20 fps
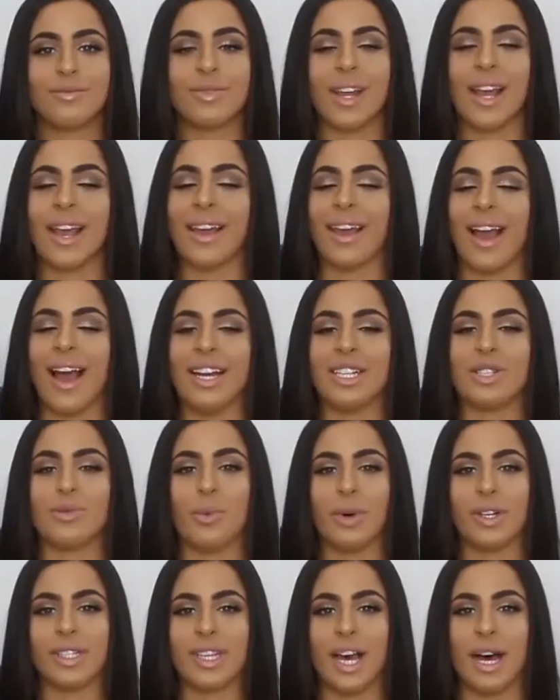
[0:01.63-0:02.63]
Hey guys,
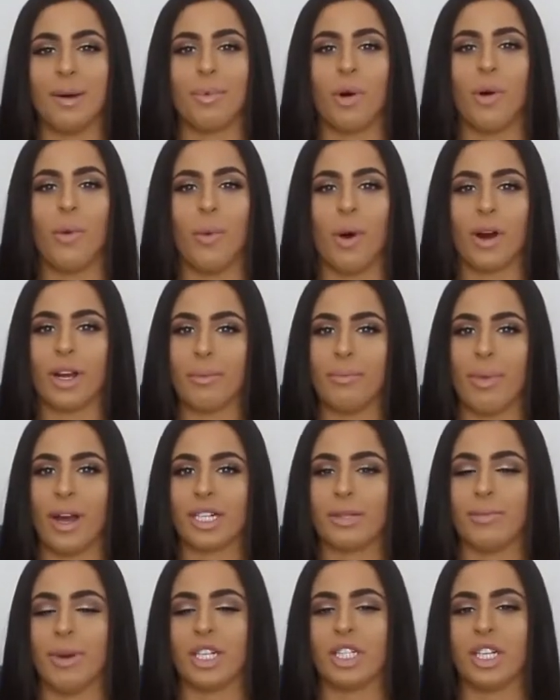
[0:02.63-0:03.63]
what's up? Welcome back
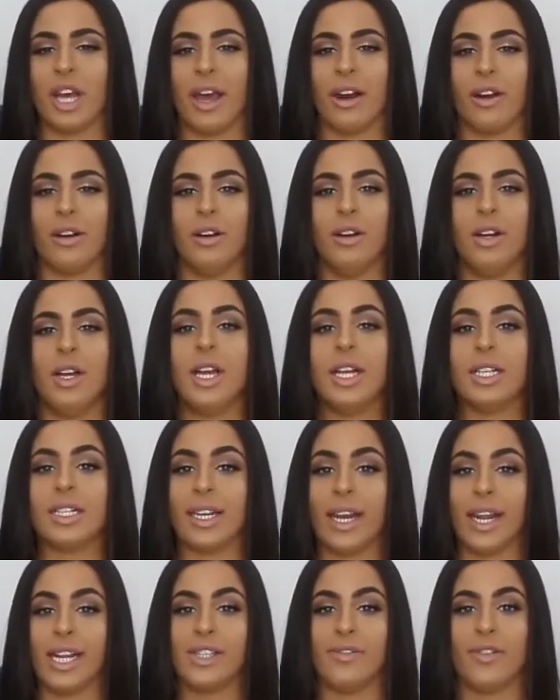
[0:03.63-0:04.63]
to my channel.
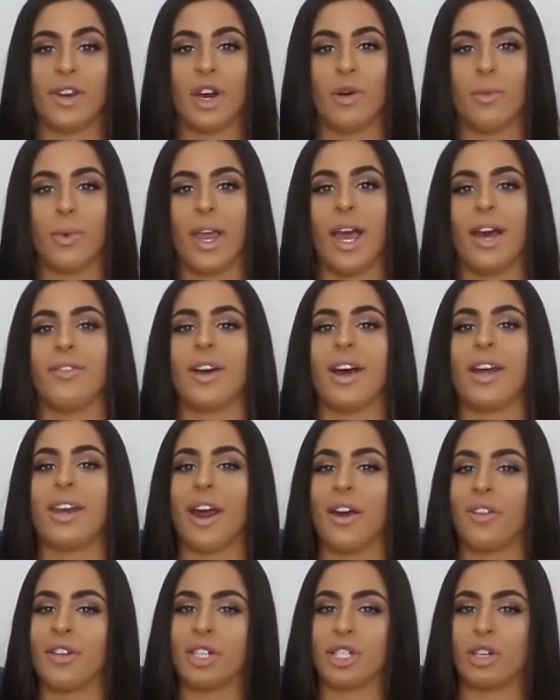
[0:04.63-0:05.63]
Today's video, we have
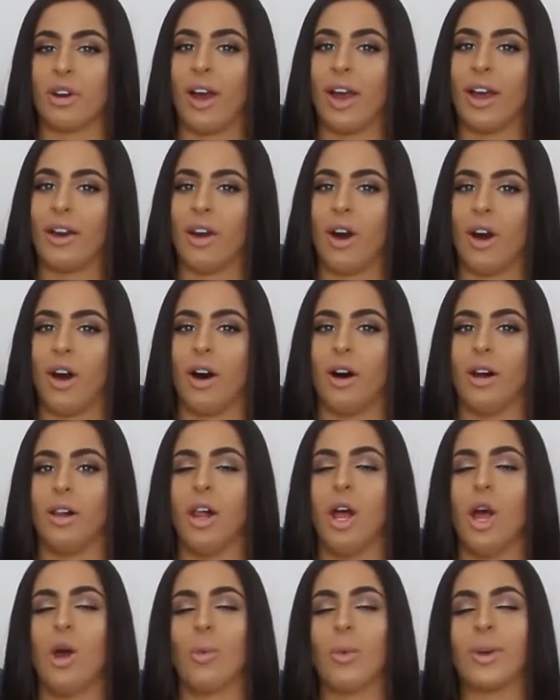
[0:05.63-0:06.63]
another try on haul
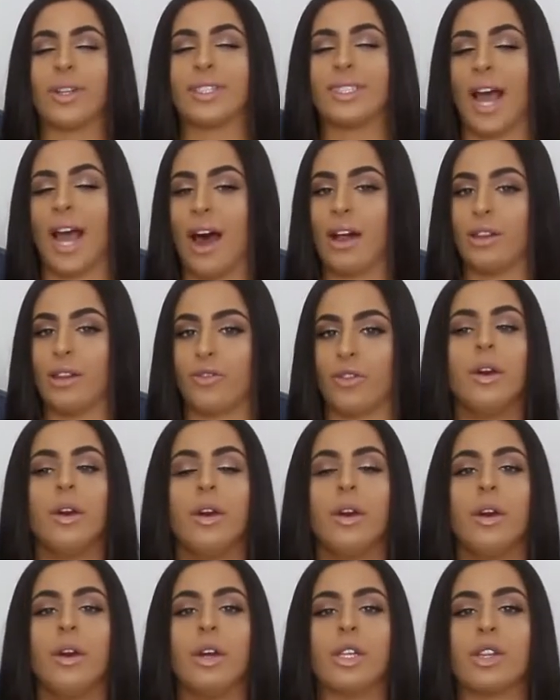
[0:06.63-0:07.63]
with
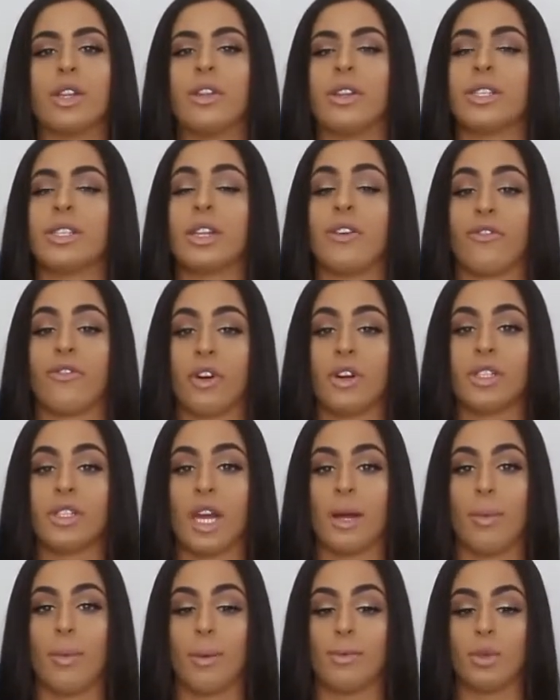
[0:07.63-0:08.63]
Talever. So this is the first time
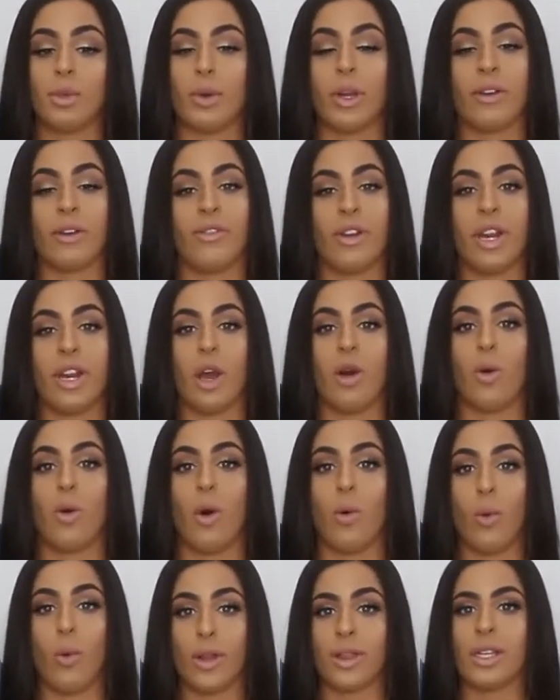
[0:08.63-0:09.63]
I'm doing a video
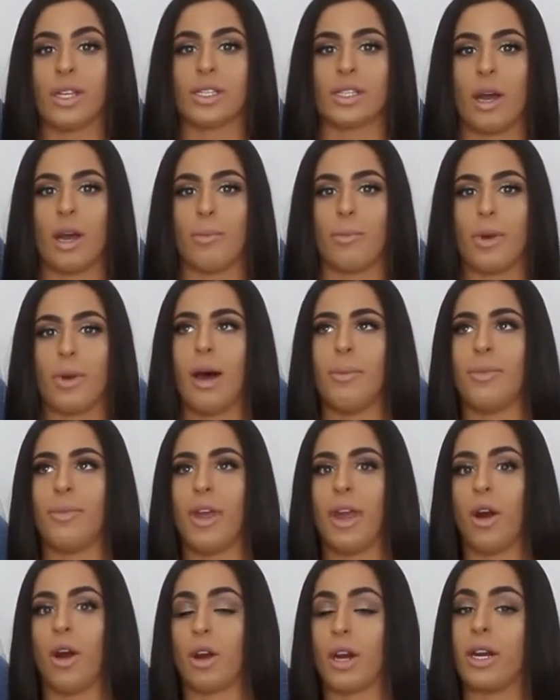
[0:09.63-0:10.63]
with this company. They
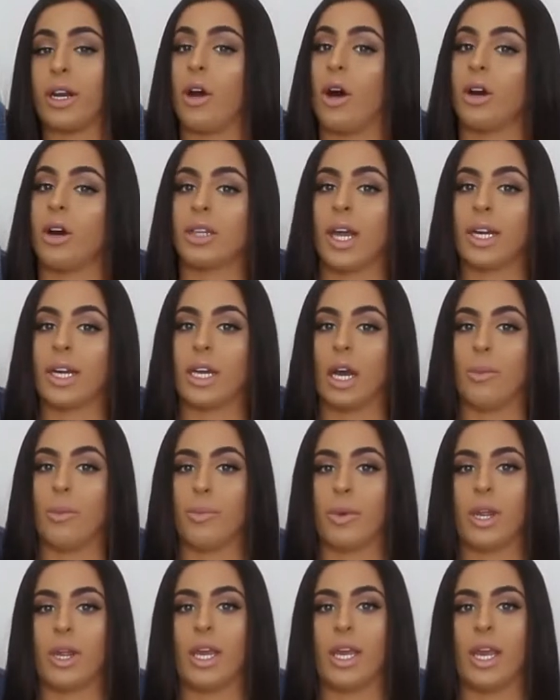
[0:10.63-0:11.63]
are an online
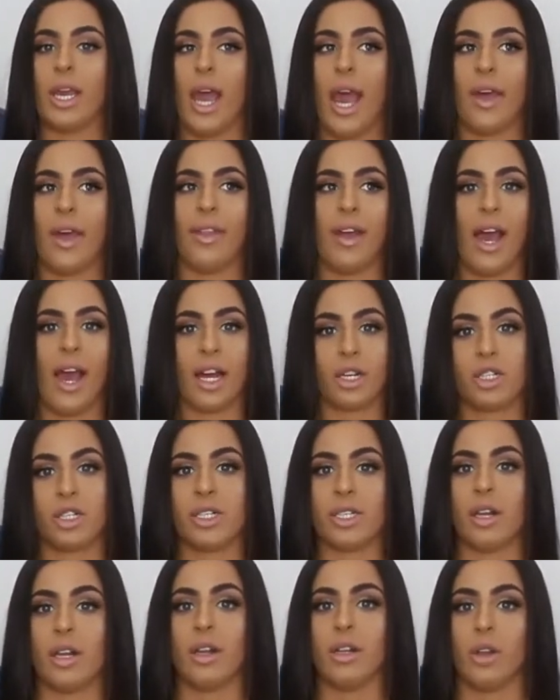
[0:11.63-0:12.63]
company and they actually
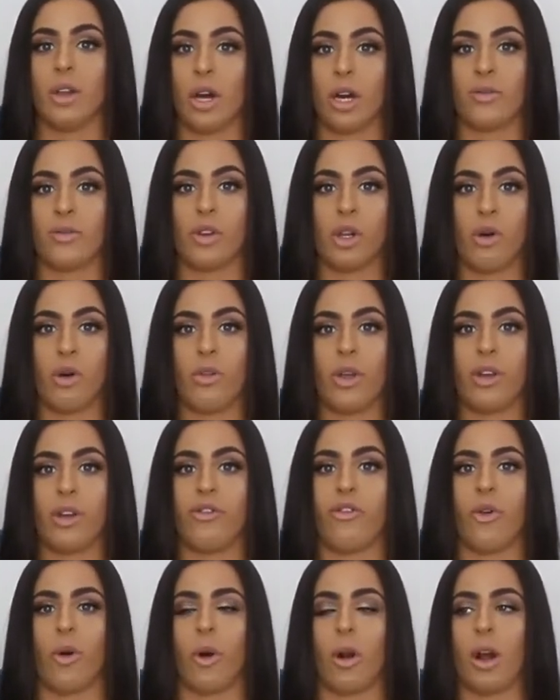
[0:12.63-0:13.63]
sell a lot of clothing
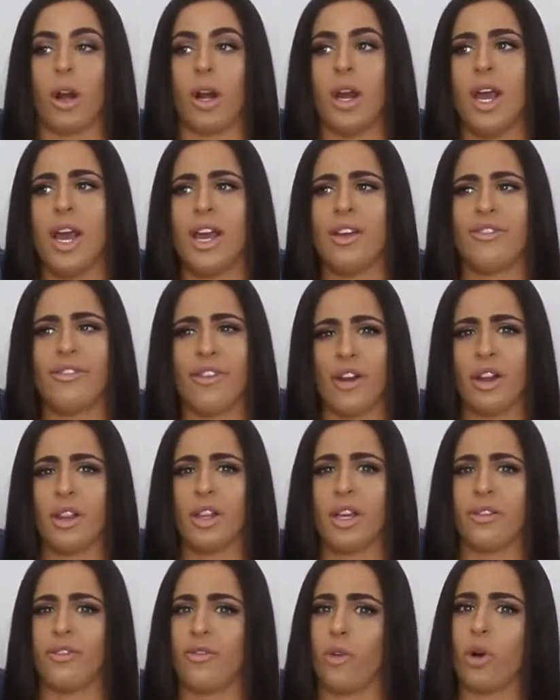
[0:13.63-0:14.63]
for fairly
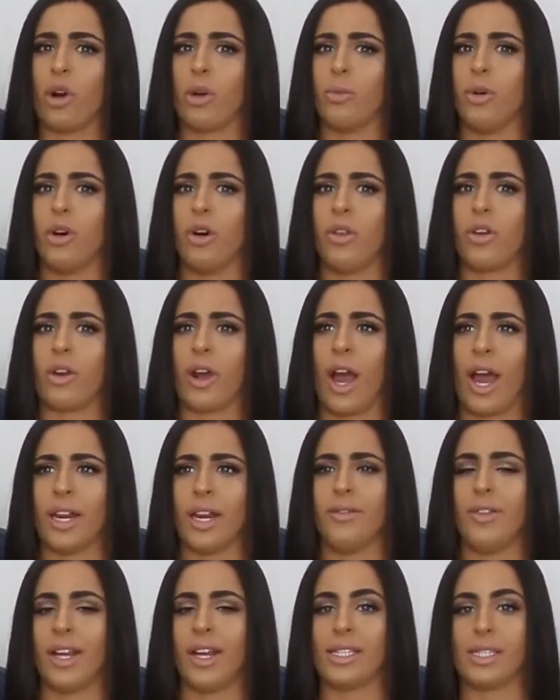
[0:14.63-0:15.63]
affordable. They're kind of
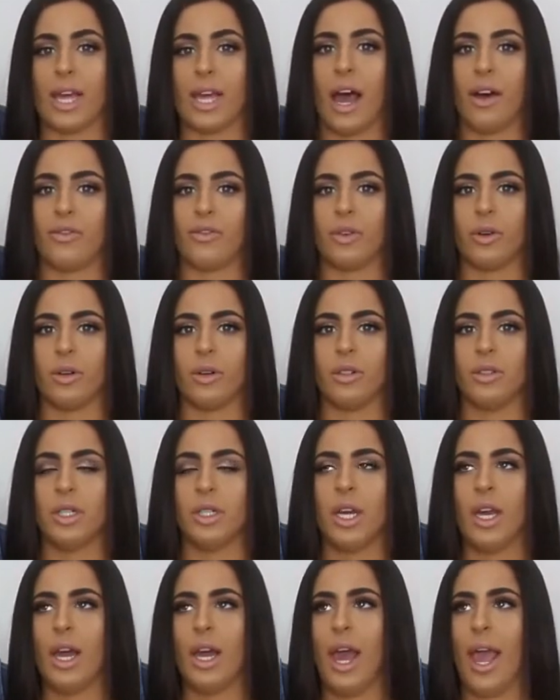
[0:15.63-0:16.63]
like Zaful
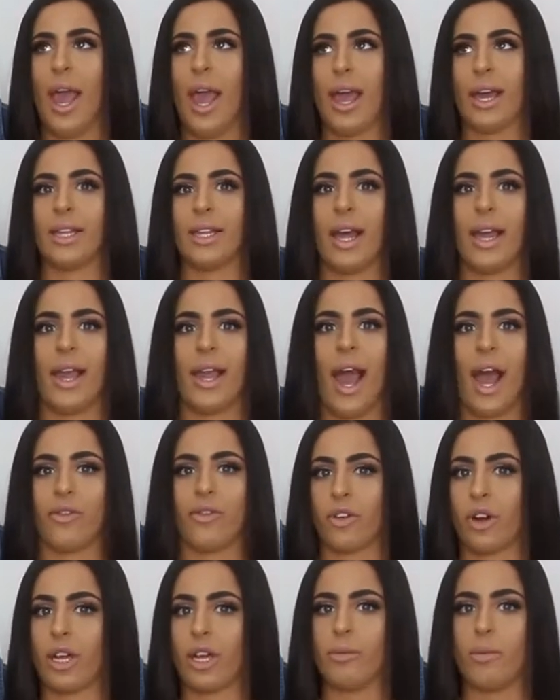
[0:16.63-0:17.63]
and like
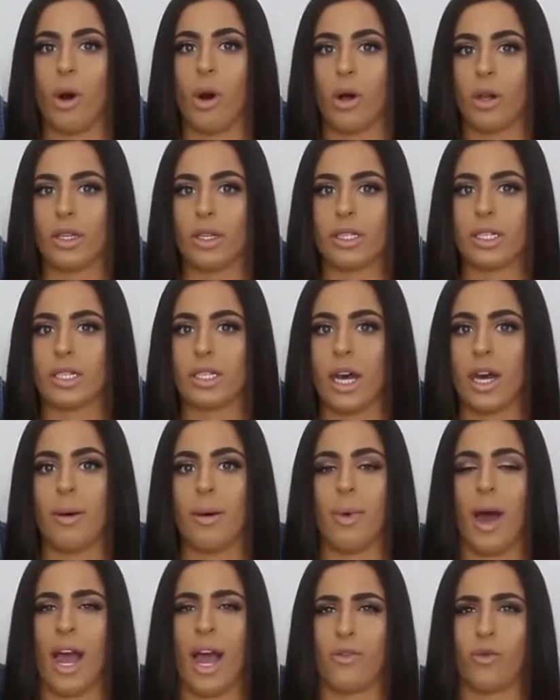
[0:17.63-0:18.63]
African Mall and stuff.
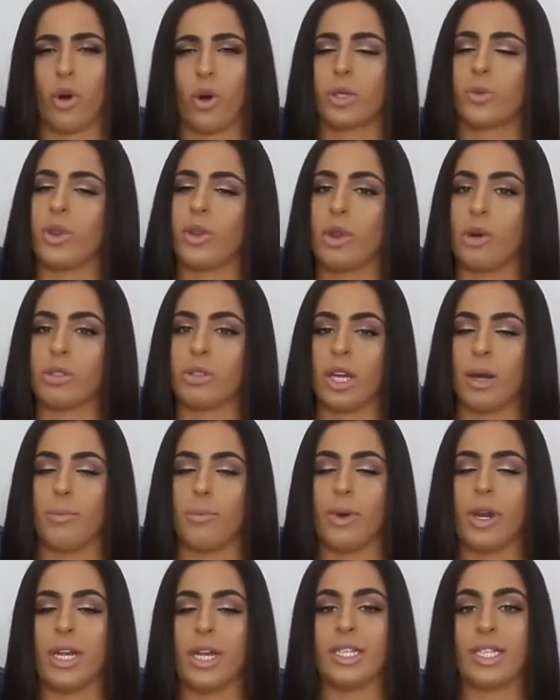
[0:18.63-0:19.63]
I've worked with those
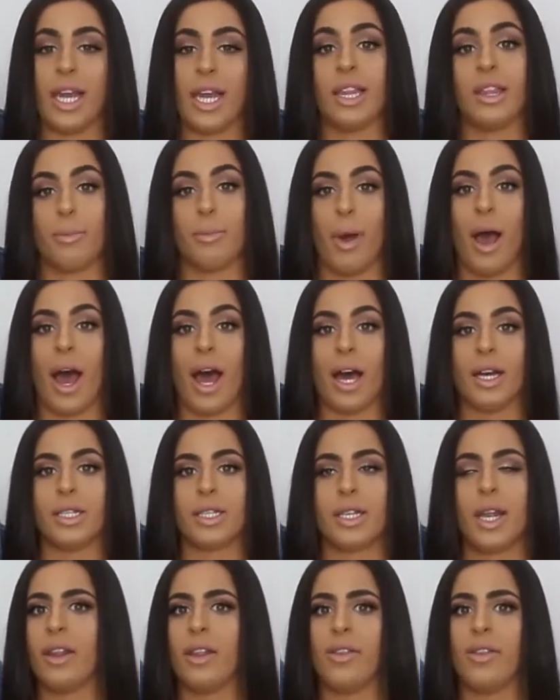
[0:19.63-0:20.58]
companies in the past.